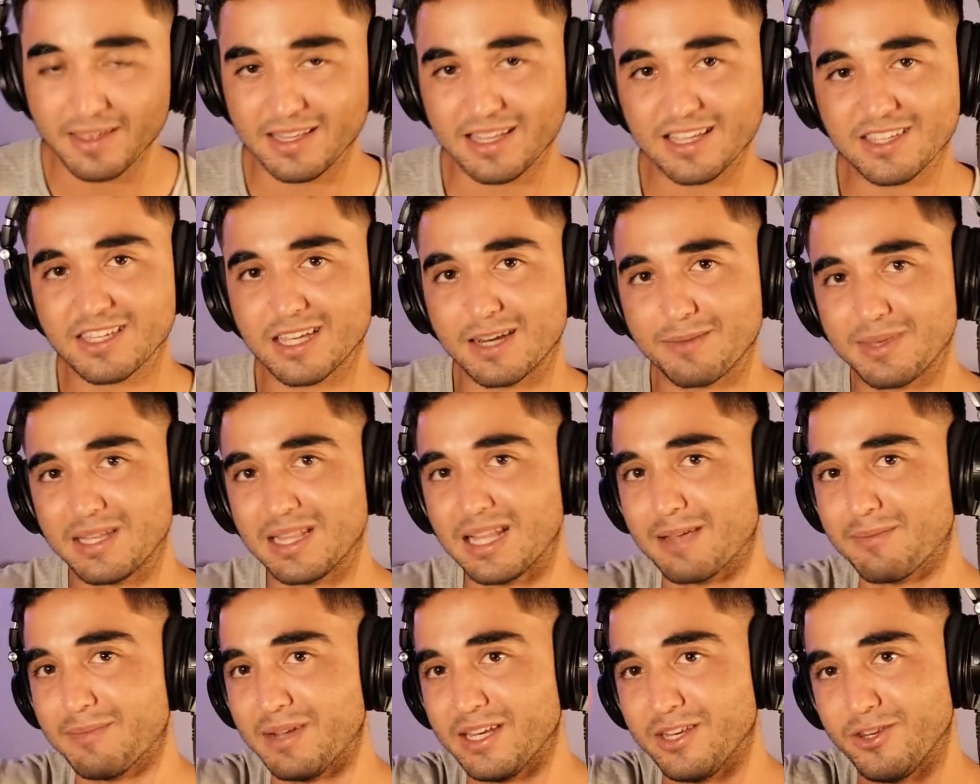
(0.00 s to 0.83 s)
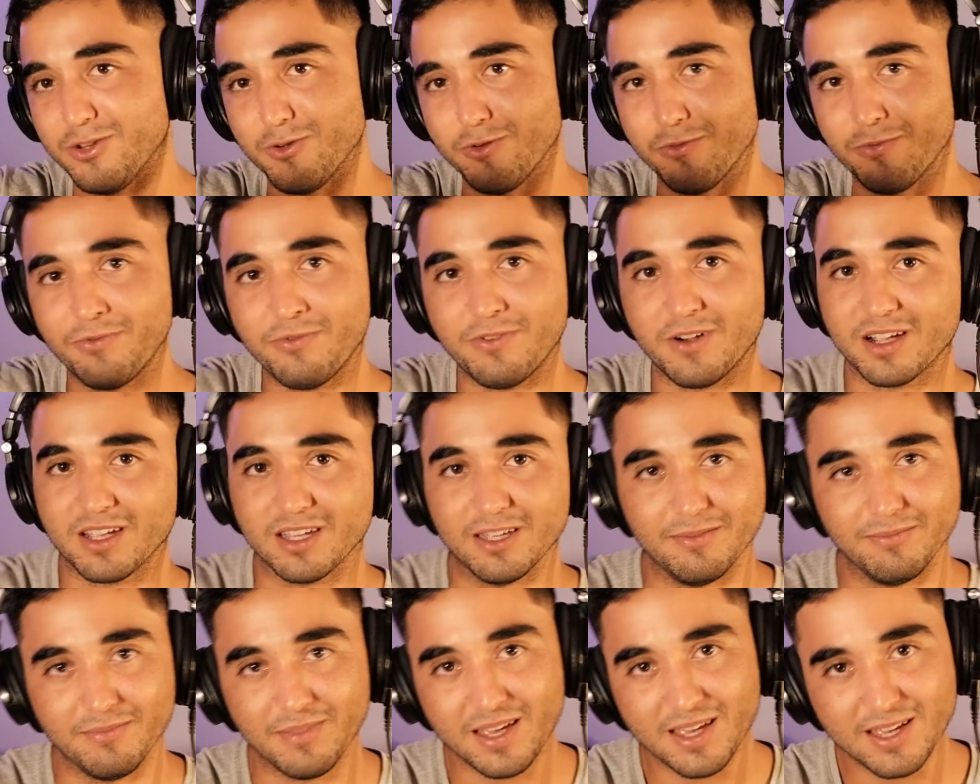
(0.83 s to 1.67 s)
That's gonna be like my new
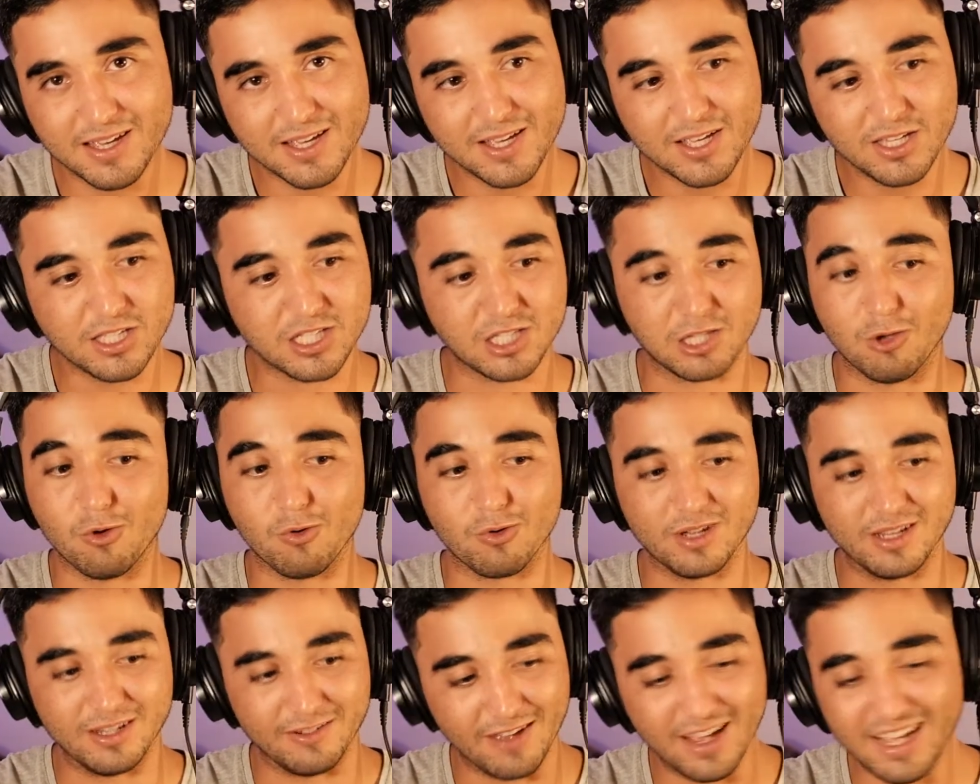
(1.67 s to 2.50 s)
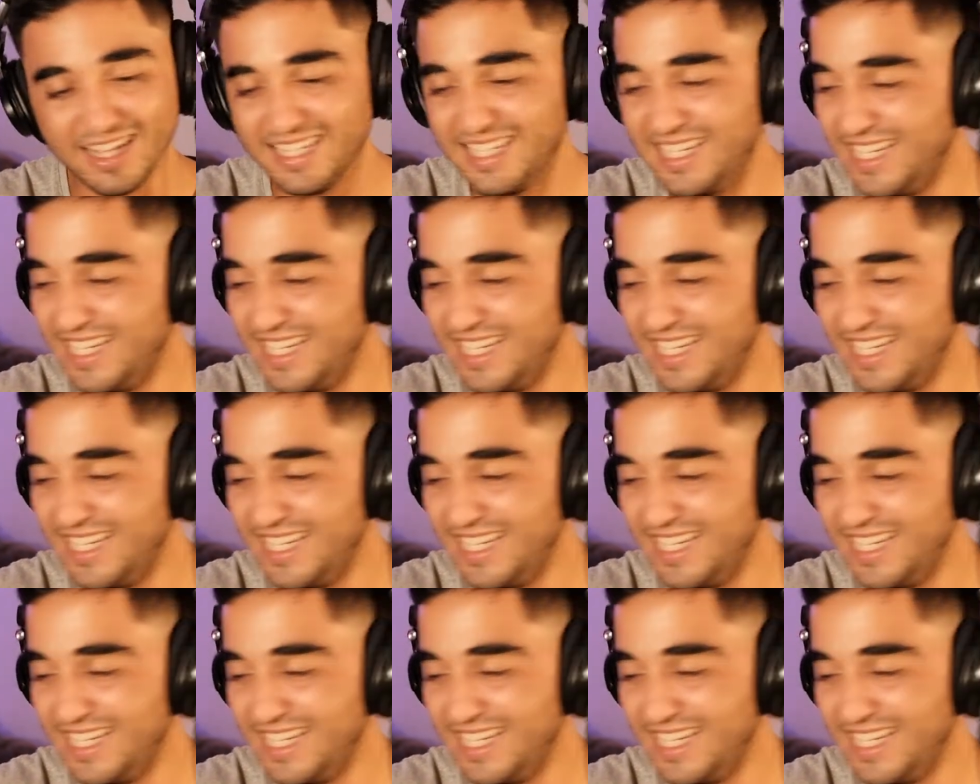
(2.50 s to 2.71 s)
fucking slogan.